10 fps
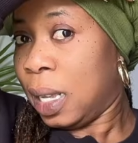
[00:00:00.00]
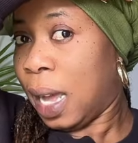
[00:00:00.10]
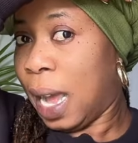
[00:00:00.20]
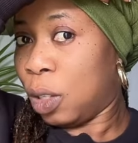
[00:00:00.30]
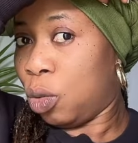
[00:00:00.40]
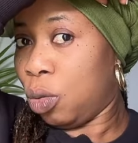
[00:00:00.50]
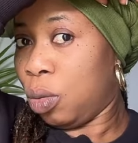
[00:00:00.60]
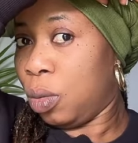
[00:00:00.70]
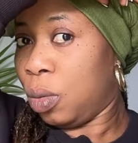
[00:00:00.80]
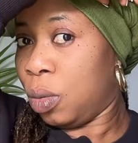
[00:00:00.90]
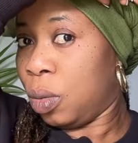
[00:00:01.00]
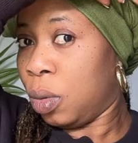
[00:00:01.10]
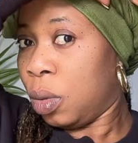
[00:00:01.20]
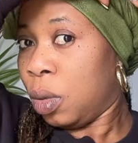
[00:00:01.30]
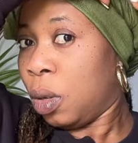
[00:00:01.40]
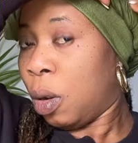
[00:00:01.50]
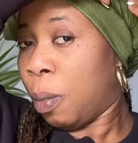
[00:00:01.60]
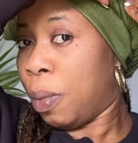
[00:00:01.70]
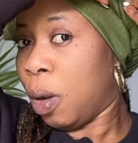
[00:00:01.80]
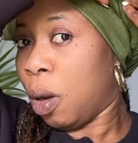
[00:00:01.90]
I do
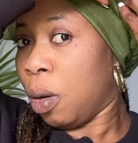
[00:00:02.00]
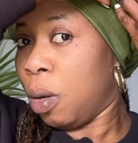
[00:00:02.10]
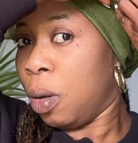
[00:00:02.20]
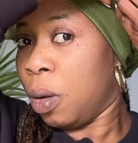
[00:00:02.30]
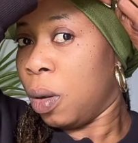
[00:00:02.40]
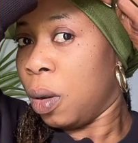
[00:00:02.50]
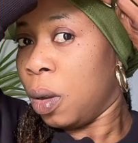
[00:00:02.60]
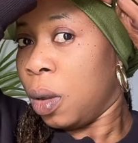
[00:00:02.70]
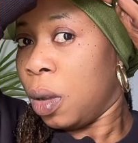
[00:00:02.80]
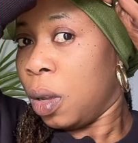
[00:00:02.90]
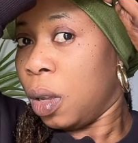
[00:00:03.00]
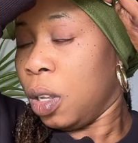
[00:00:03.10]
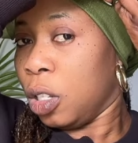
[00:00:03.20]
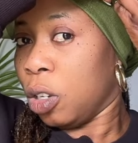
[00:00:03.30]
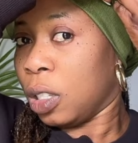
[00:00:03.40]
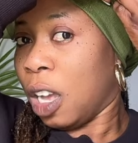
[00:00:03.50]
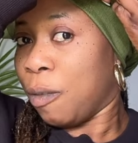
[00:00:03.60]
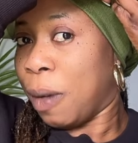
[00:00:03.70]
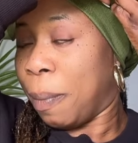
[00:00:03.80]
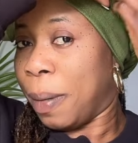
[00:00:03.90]
blog in the other
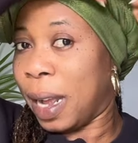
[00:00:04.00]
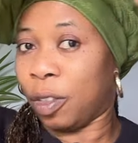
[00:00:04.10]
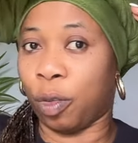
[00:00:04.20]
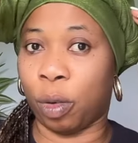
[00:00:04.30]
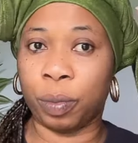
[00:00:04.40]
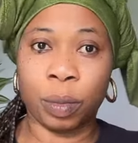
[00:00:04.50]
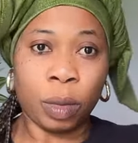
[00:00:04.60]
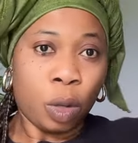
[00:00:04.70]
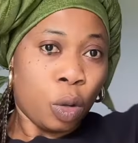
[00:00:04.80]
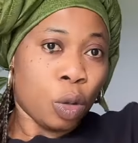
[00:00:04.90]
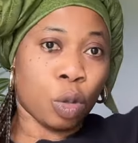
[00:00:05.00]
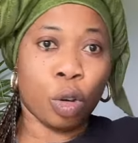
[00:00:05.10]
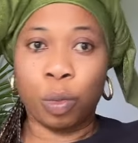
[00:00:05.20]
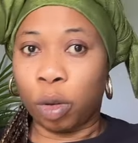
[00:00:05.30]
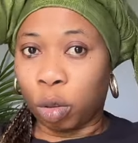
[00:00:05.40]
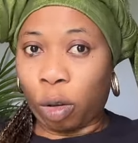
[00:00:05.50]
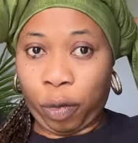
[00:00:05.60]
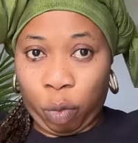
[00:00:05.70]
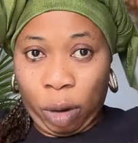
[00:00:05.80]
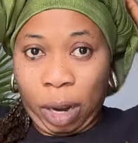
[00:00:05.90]
of my platform. So most of
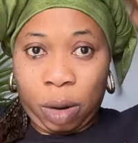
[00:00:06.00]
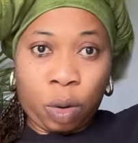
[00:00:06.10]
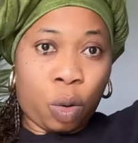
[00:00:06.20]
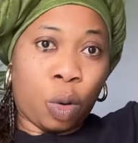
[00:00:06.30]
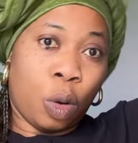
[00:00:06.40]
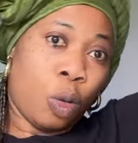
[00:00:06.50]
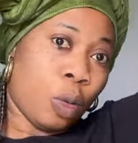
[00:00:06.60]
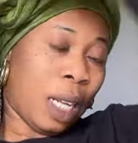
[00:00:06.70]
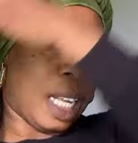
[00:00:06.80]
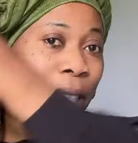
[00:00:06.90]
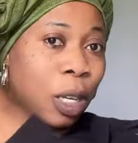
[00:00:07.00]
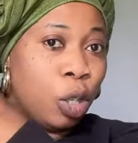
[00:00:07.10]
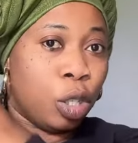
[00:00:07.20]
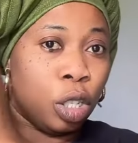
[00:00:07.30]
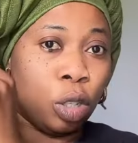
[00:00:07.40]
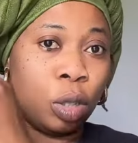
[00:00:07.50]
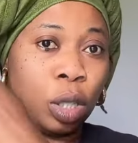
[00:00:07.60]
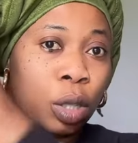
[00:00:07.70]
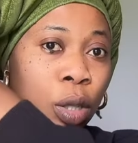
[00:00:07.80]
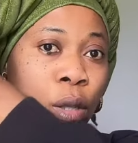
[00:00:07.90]
you now that are not
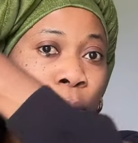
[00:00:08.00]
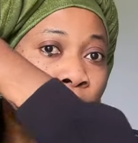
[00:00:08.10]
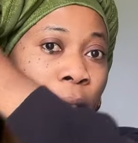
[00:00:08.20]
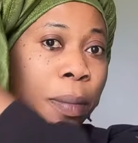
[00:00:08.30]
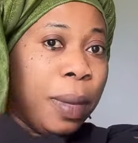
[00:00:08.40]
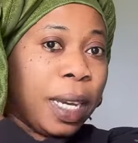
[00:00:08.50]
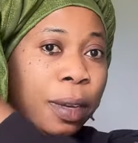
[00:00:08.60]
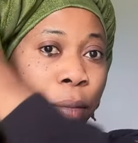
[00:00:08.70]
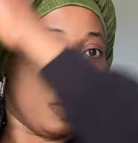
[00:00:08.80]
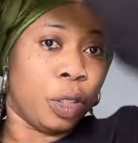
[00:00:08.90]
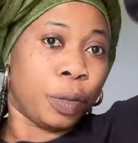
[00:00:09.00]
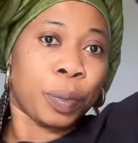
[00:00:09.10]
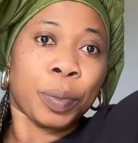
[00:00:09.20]
serious in making money,